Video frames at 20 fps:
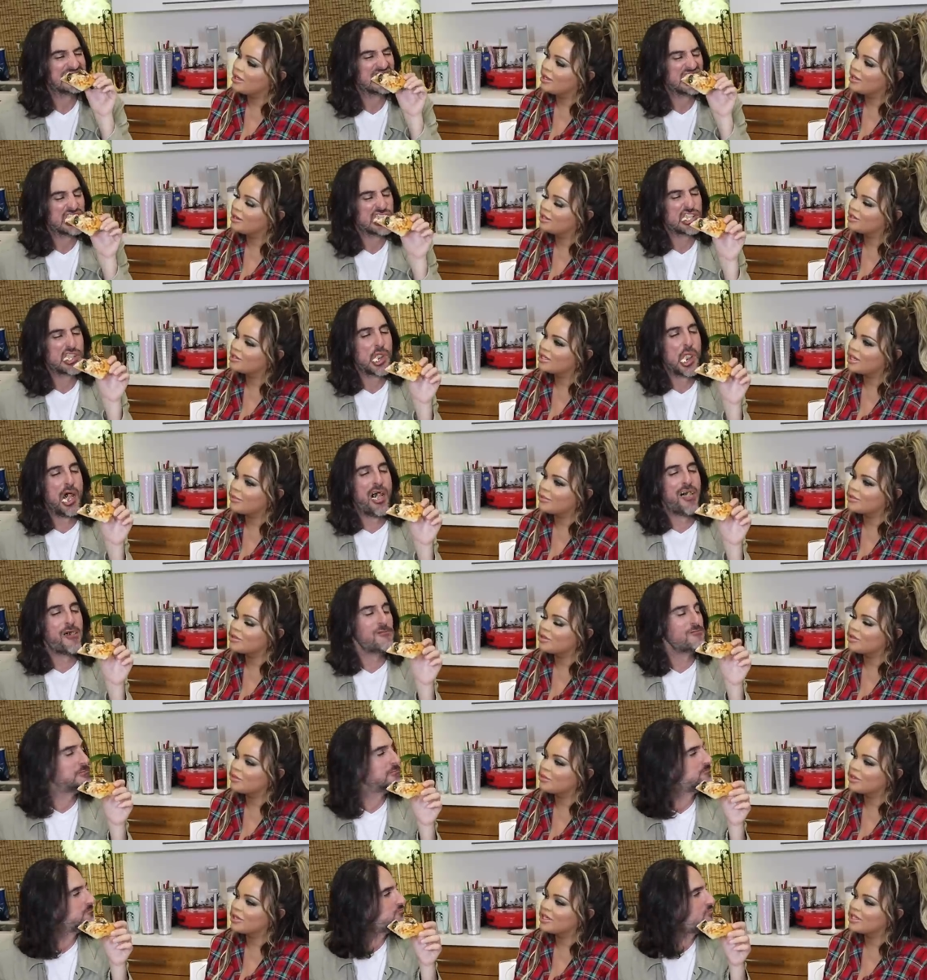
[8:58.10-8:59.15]
Speaker 1: There's an
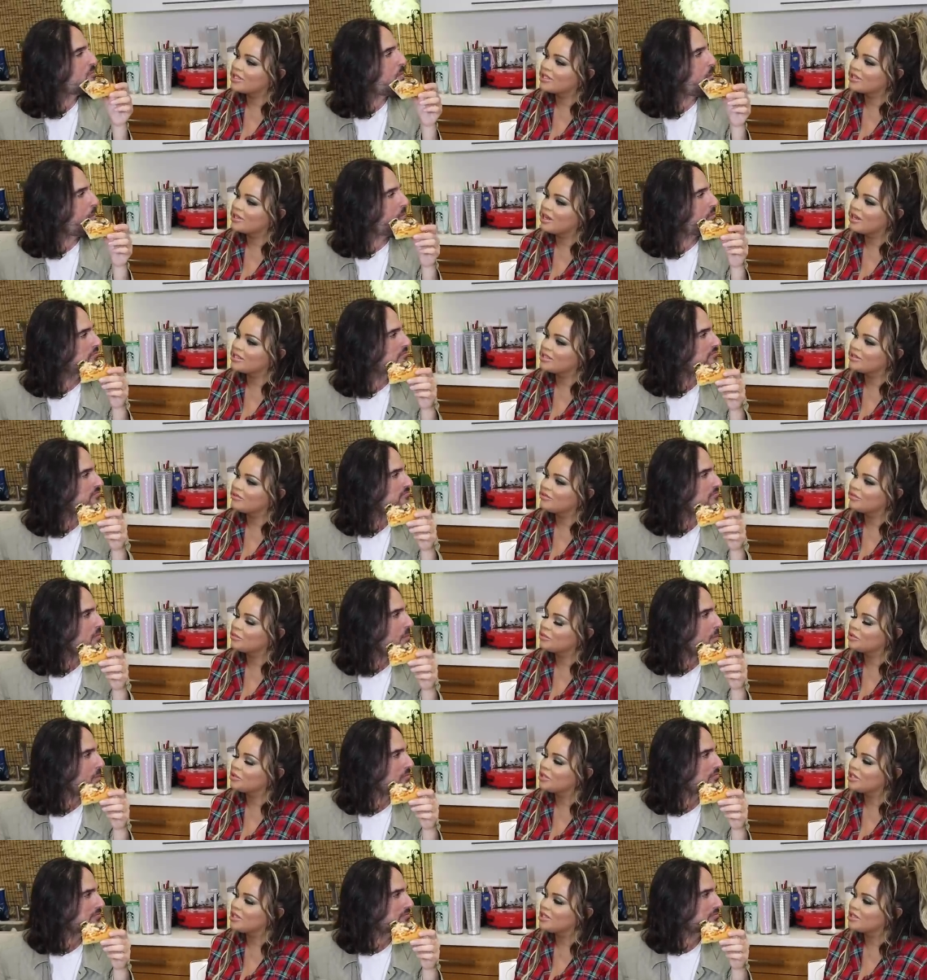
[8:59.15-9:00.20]
episode where his cousin from
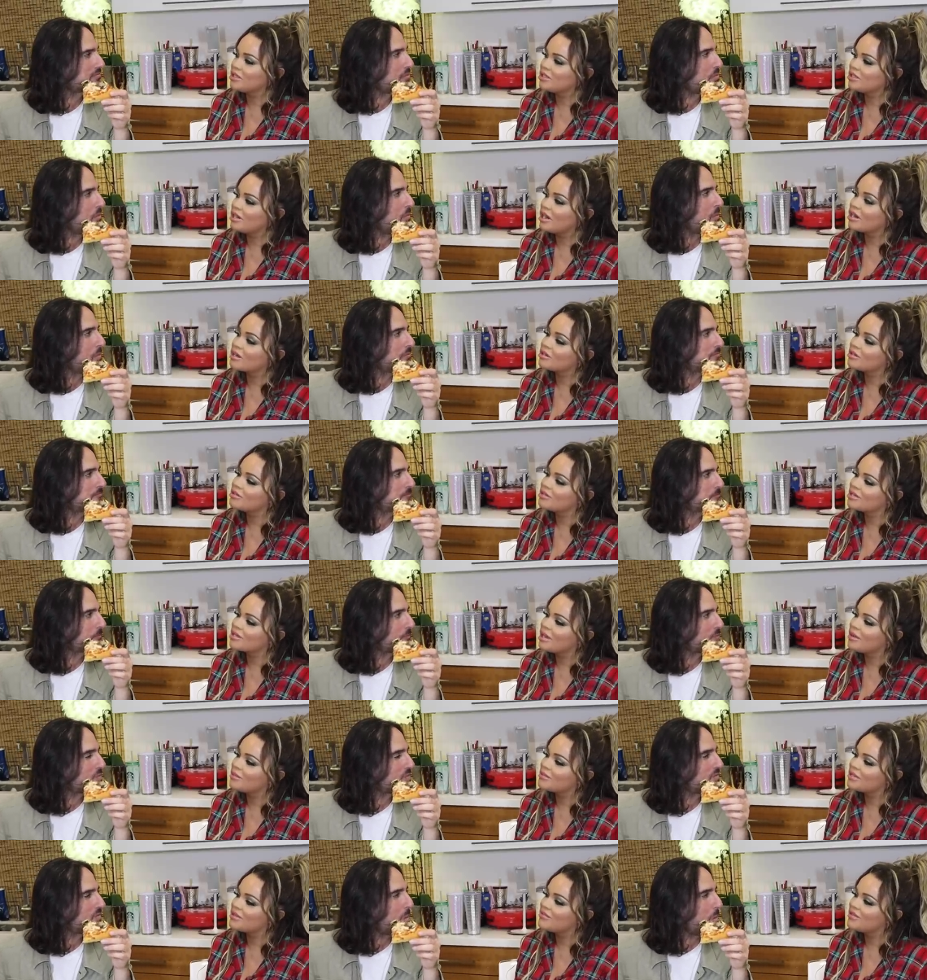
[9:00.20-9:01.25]
Greece, Stamos,
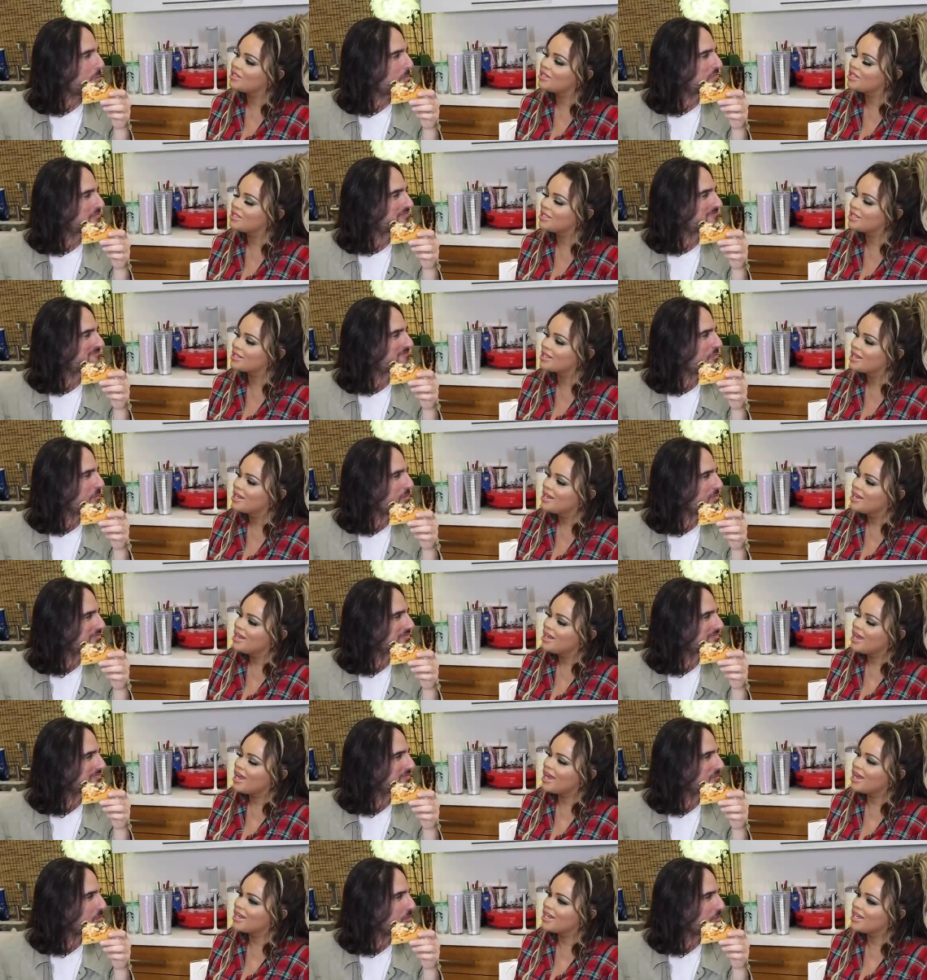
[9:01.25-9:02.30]
comes and visits,
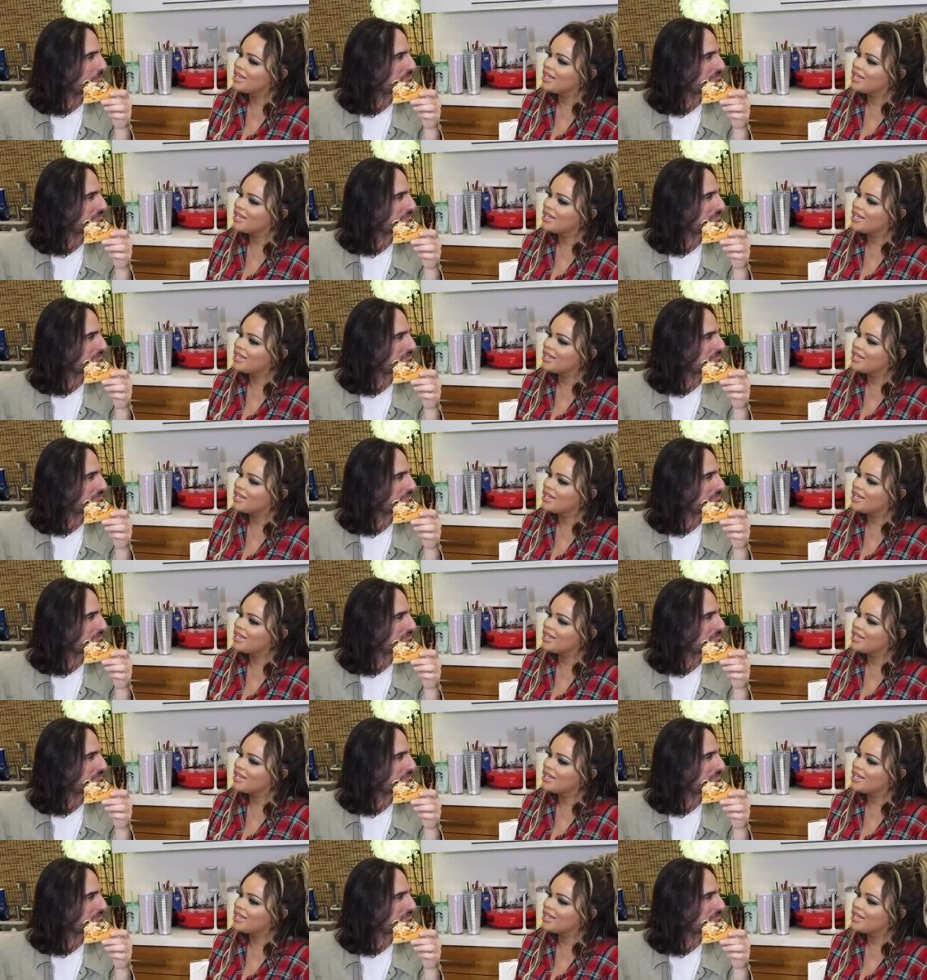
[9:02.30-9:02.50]
and he